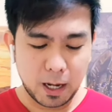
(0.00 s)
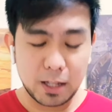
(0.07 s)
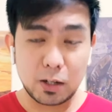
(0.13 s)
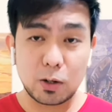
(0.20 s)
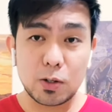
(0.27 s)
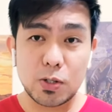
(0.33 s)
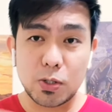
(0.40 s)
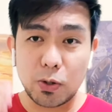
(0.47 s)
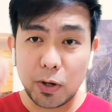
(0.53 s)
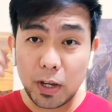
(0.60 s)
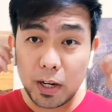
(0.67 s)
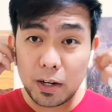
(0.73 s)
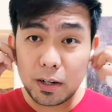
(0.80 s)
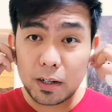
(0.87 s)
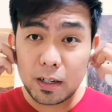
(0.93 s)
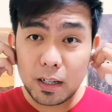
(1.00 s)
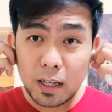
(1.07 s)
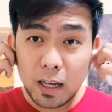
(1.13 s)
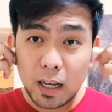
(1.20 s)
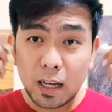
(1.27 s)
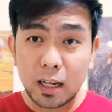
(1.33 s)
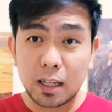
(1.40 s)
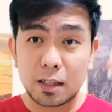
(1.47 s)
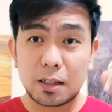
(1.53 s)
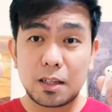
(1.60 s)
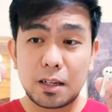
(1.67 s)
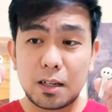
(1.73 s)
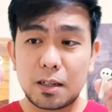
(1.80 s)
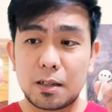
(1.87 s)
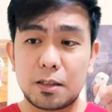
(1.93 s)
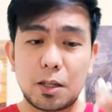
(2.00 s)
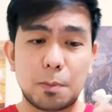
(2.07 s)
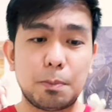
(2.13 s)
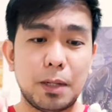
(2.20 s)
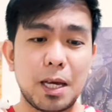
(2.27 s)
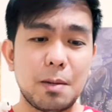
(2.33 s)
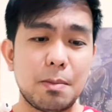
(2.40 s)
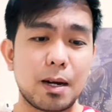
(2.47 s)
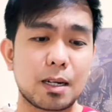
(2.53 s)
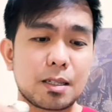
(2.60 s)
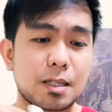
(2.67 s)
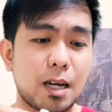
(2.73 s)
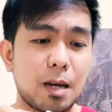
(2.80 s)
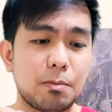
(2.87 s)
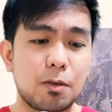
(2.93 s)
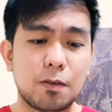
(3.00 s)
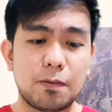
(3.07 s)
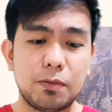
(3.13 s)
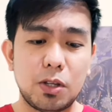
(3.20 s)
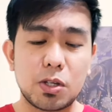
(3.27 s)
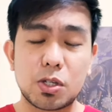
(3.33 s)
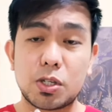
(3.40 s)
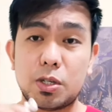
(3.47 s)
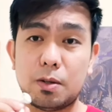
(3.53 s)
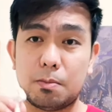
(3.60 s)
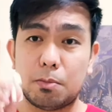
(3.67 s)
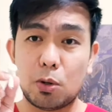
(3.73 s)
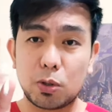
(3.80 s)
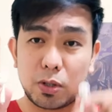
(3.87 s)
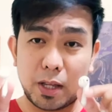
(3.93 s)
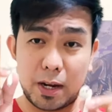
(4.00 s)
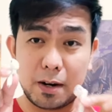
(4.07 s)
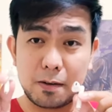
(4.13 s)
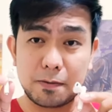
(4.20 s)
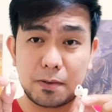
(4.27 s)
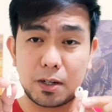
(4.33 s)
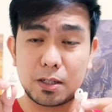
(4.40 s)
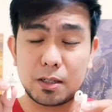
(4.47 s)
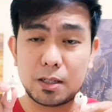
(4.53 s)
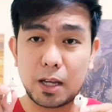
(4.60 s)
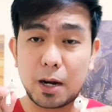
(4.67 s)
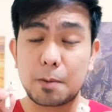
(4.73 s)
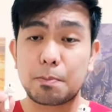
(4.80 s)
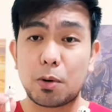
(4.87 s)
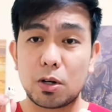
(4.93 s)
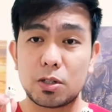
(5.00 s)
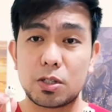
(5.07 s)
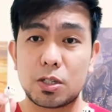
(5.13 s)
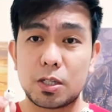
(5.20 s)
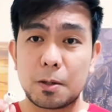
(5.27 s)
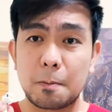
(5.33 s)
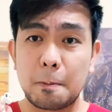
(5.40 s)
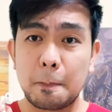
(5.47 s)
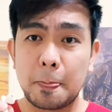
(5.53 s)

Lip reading: And also here, the playback time of this both AirPods